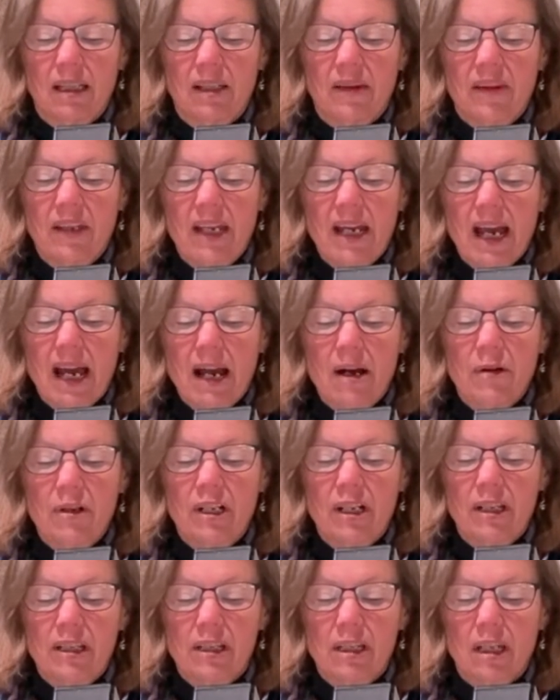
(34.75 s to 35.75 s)
The hour
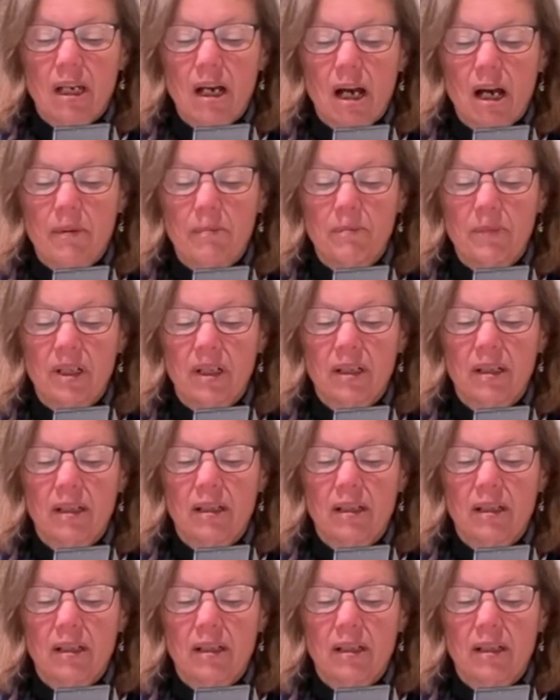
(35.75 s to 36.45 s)
has come